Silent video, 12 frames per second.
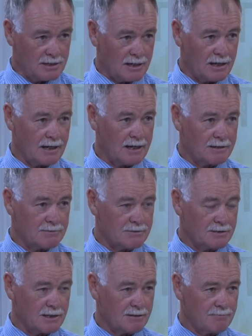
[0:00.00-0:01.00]

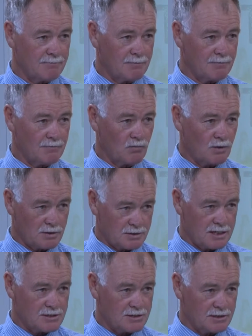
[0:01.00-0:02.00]
And what it
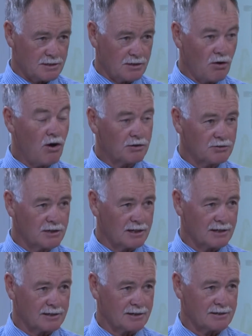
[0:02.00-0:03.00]
does in a hot
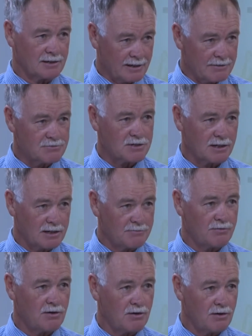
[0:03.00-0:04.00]
year, it loves a
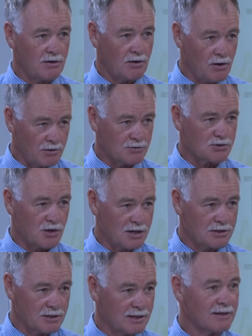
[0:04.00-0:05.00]
hot, dry
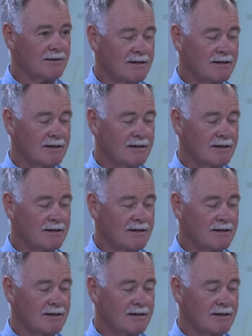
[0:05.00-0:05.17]
year.